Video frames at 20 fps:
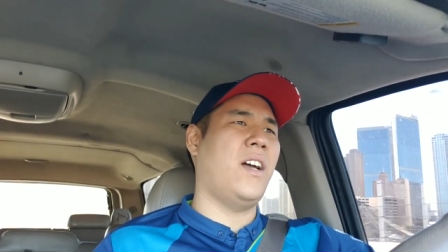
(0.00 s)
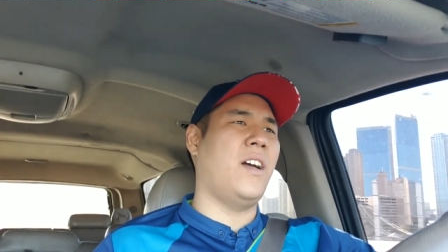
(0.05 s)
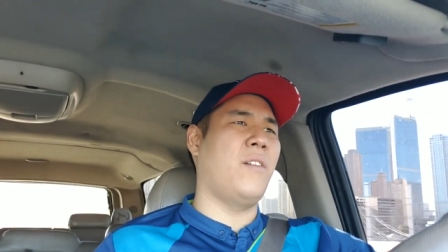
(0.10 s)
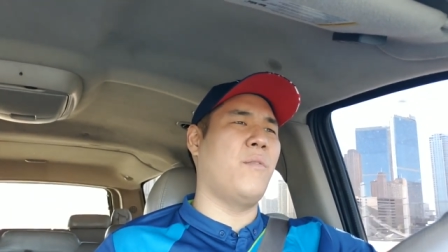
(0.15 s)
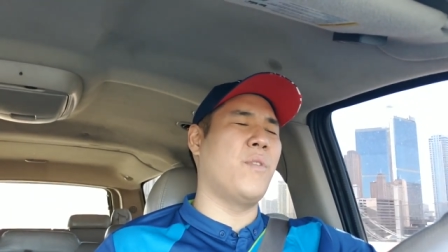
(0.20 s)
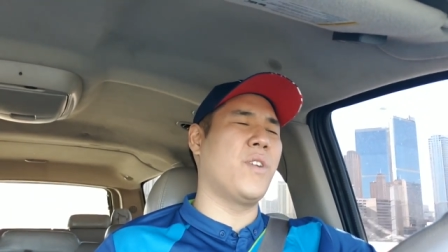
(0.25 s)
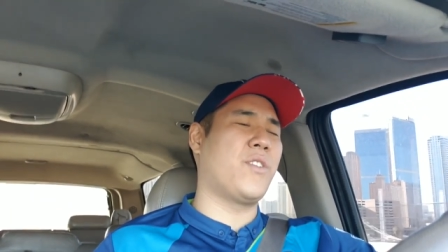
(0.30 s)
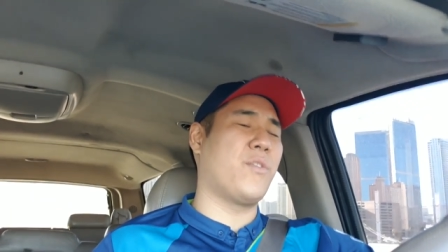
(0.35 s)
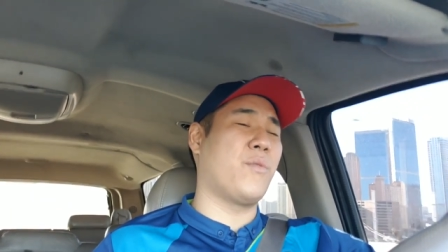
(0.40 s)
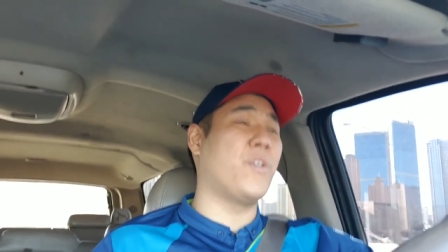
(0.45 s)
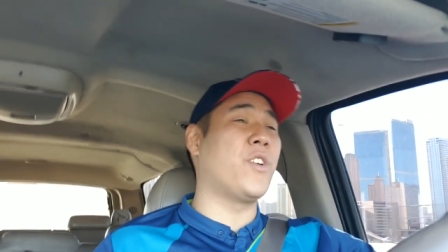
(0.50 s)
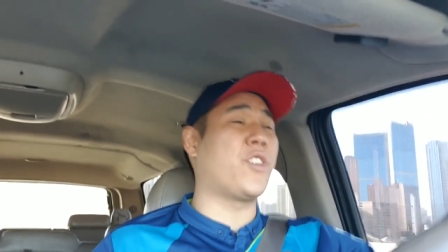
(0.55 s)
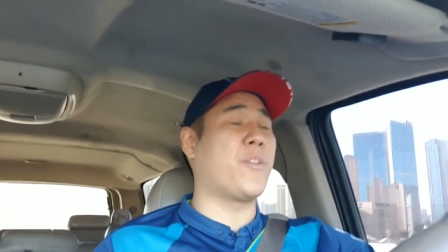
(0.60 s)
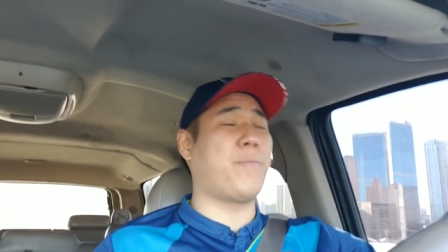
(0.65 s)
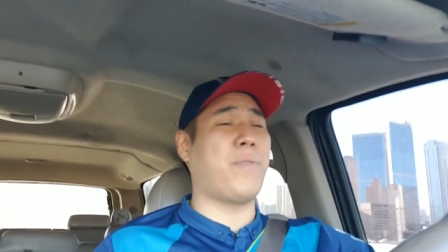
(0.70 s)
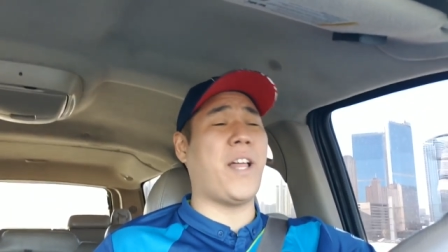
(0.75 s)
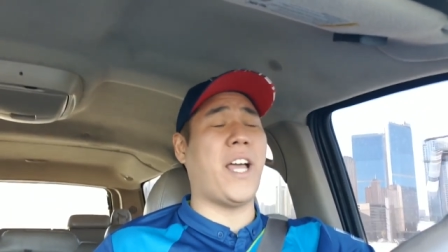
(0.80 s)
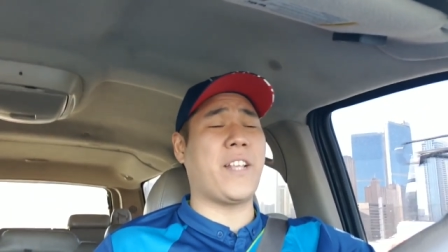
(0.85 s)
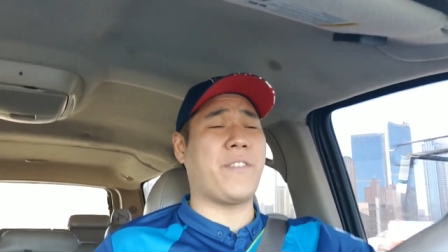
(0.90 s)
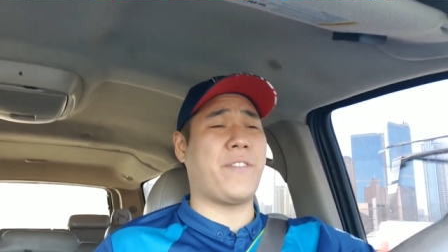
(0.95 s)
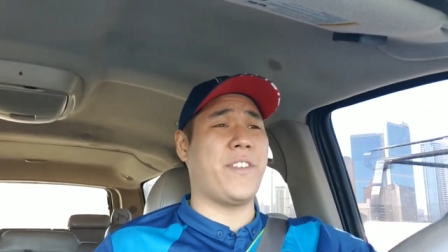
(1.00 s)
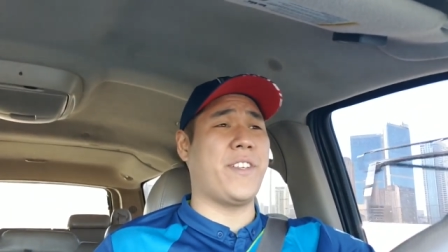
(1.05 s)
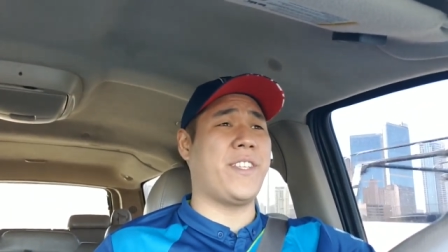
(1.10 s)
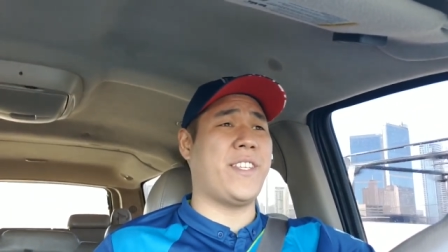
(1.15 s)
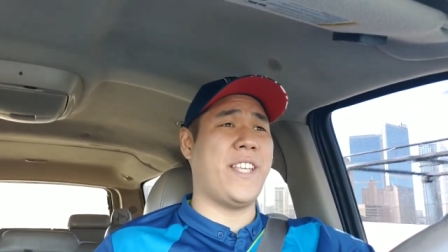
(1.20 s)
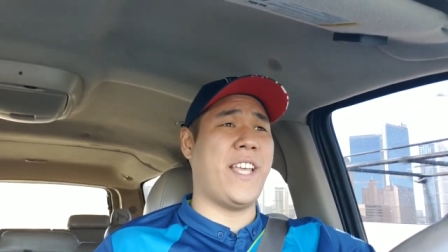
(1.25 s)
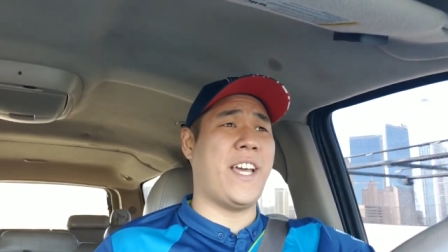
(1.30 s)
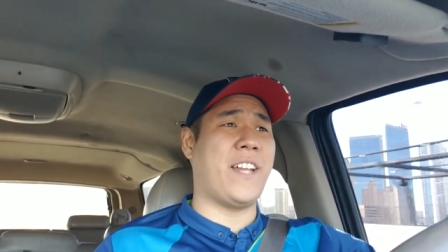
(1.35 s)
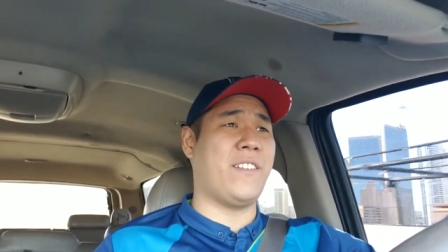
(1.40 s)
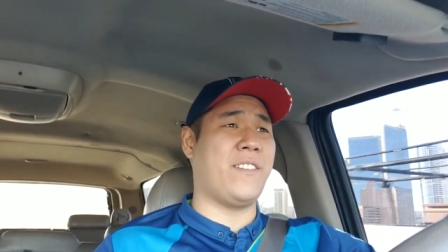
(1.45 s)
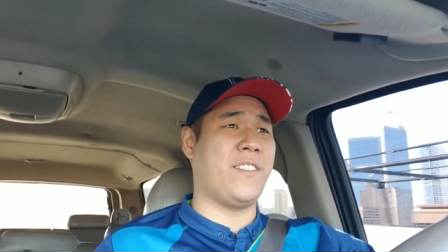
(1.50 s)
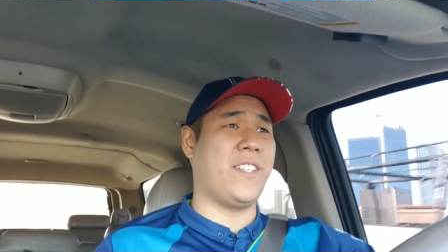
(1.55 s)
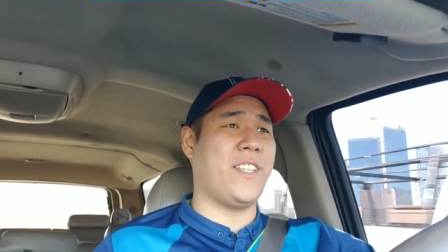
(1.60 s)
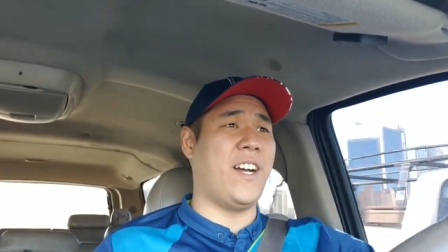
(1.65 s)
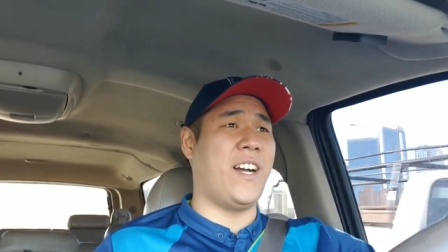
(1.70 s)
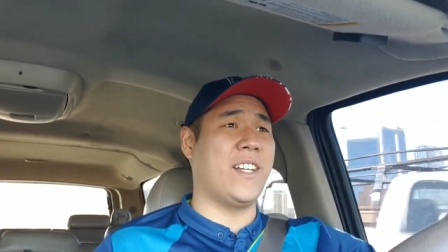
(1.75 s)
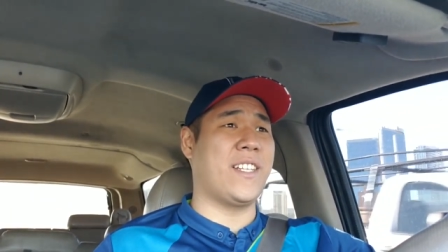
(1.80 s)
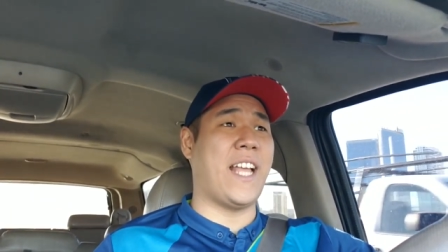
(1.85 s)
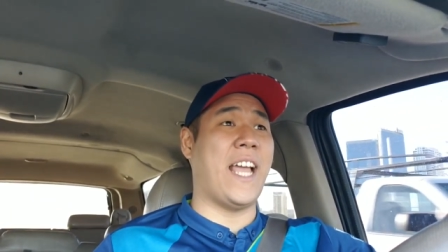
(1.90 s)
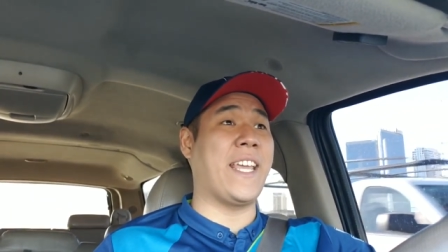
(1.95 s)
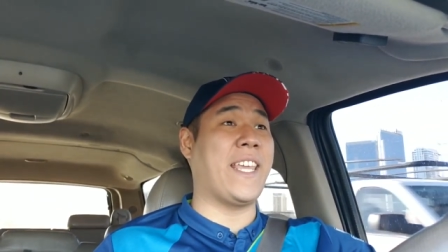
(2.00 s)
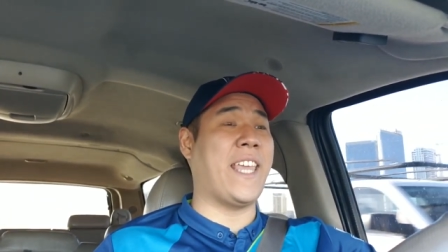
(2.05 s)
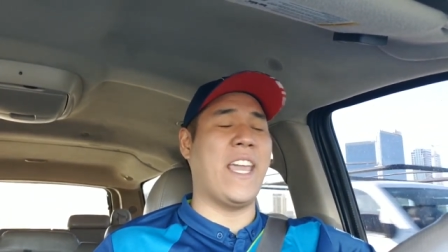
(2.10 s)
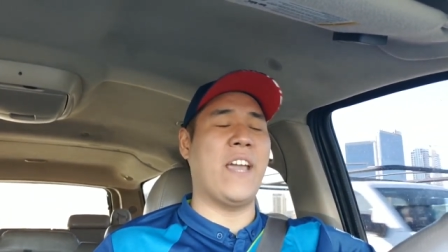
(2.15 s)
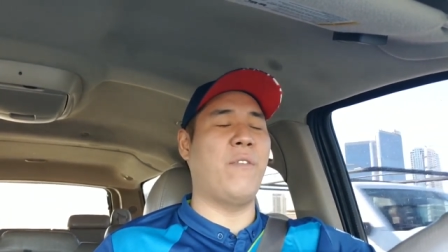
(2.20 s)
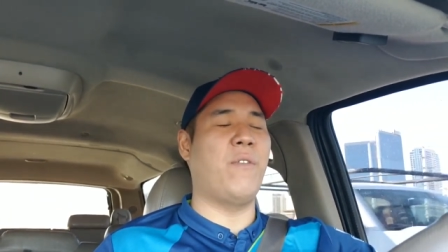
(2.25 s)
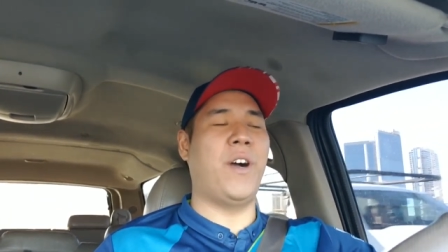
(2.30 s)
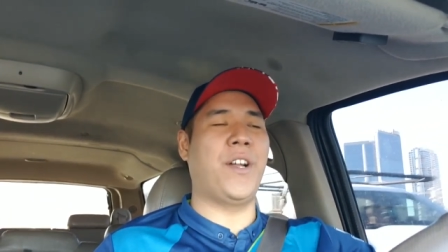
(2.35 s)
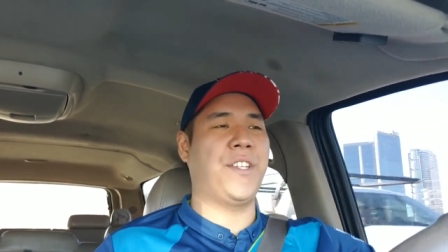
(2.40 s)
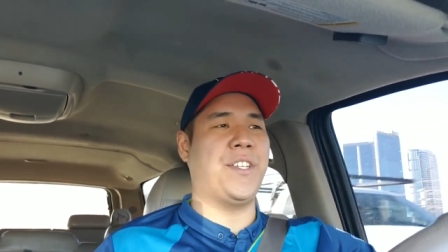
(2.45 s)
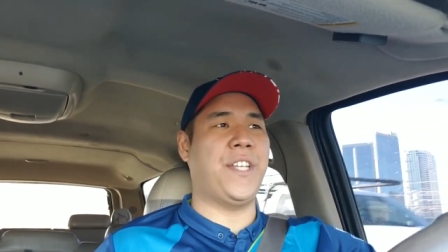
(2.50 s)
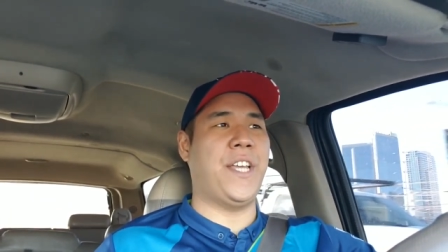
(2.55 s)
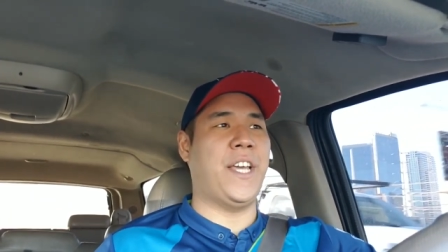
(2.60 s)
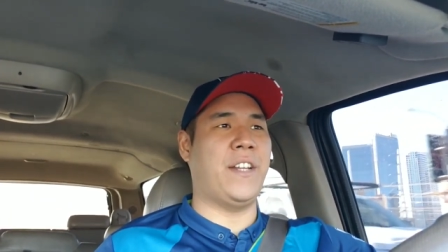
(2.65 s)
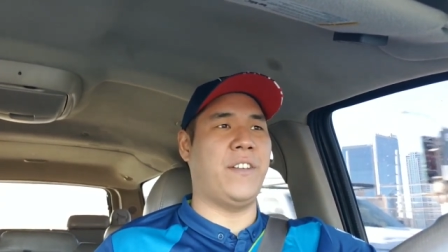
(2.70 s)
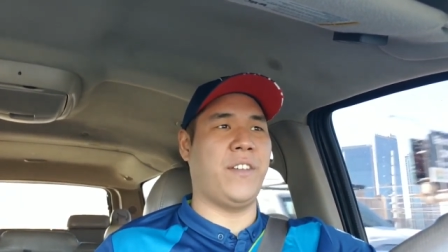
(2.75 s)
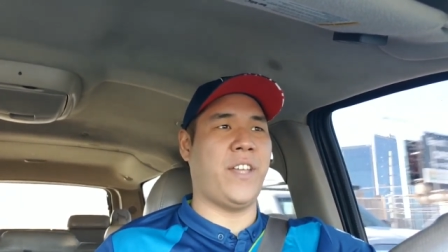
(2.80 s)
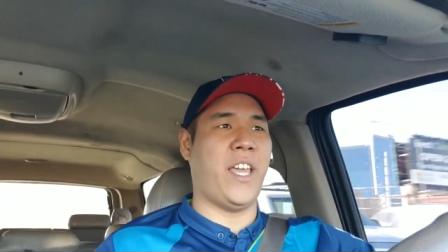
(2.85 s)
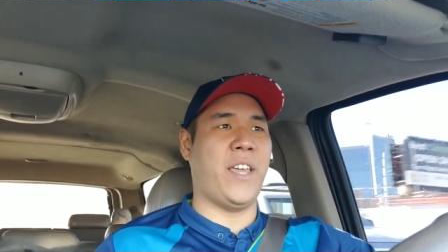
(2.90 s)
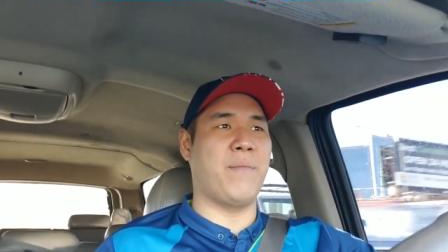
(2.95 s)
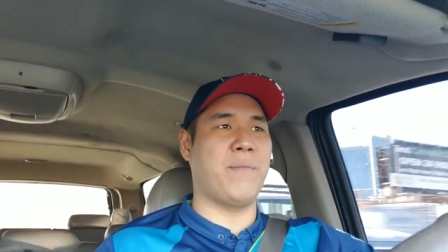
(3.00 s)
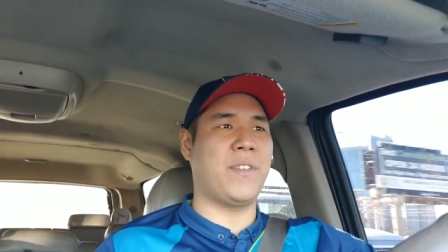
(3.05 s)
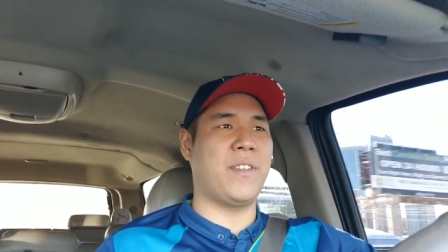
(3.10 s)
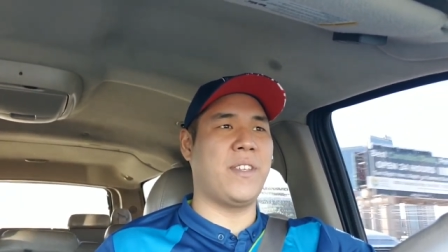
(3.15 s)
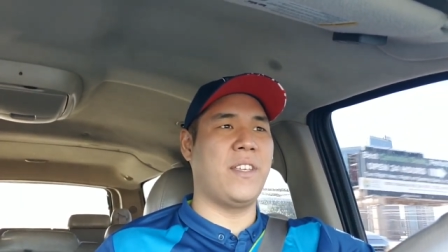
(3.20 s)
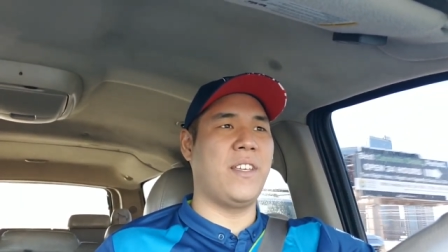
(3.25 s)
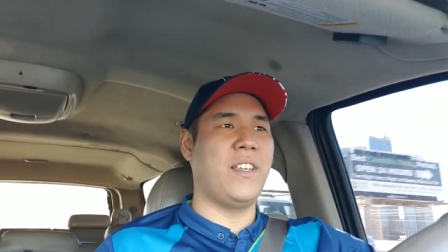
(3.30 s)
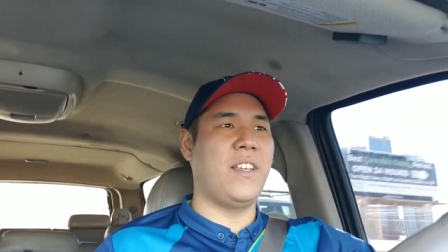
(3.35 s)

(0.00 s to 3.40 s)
which applies for the Seattle Seahawks, I can't watch Seattle games